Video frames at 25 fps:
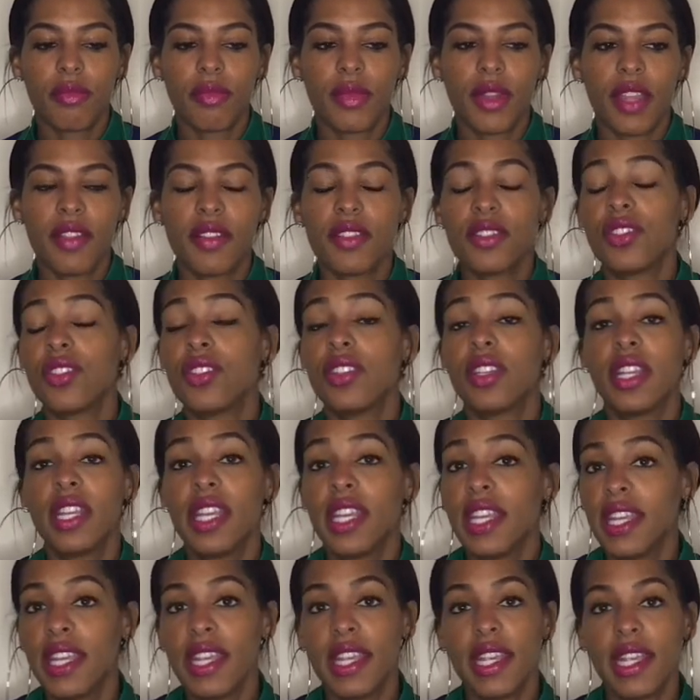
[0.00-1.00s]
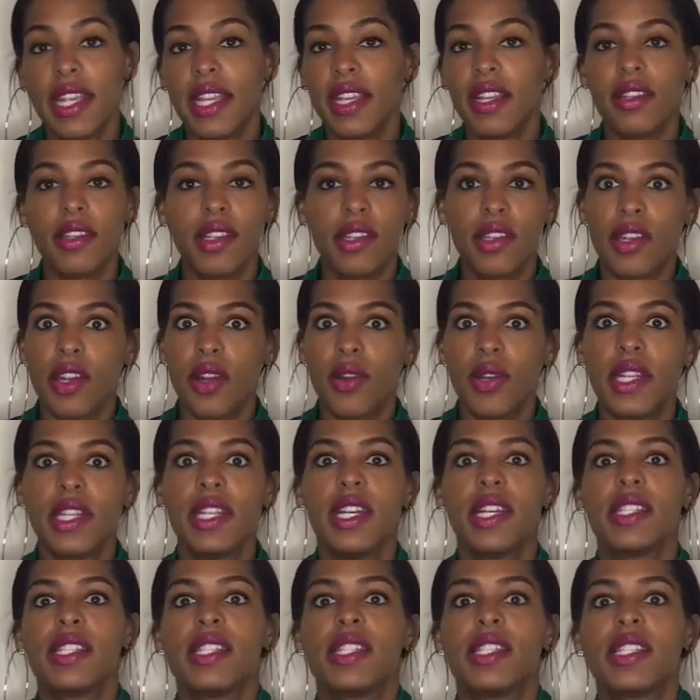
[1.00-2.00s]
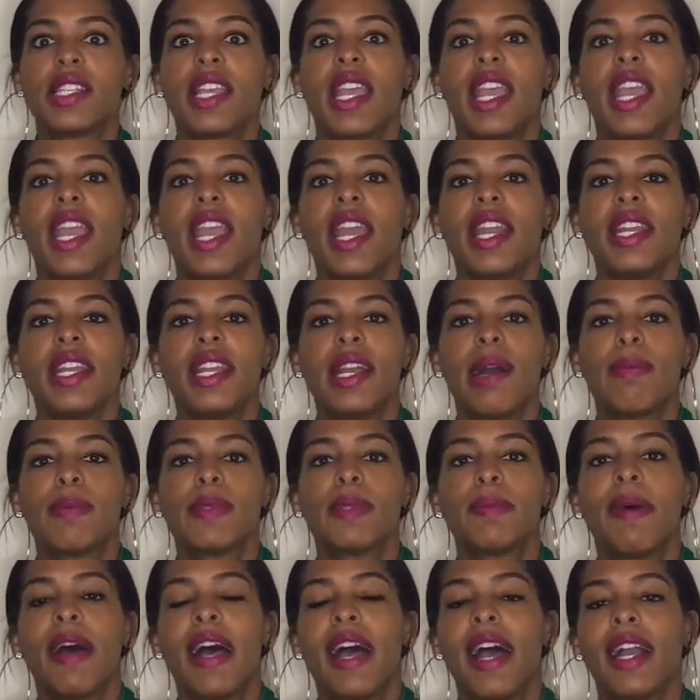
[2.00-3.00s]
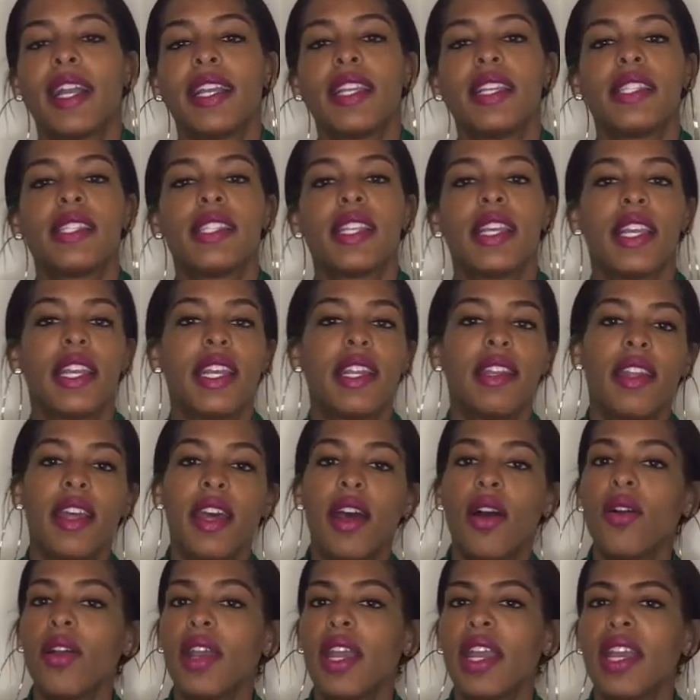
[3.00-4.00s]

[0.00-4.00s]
he does a scan. He comes back. He's saying that, okay, it